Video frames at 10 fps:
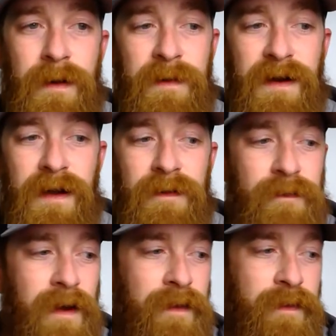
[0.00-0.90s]
I mean,
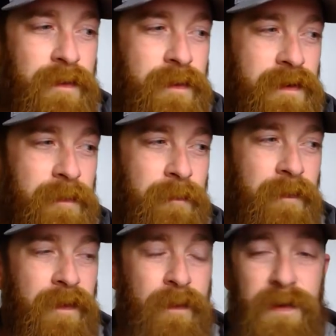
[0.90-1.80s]
I threw it
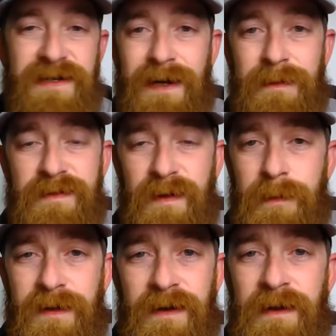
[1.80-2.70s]
3 times
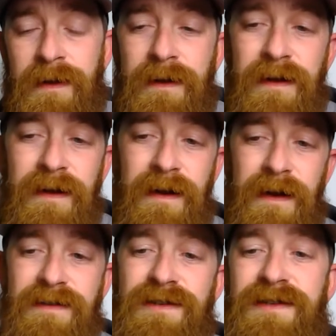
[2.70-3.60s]
maybe,
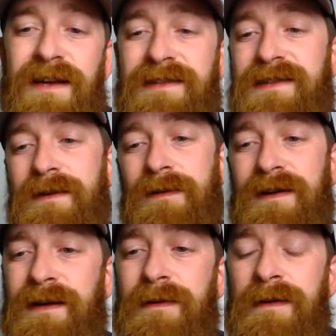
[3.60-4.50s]
and it's just kind of sitting
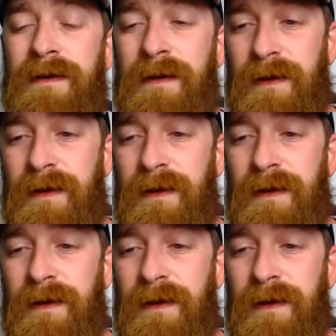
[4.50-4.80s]
around.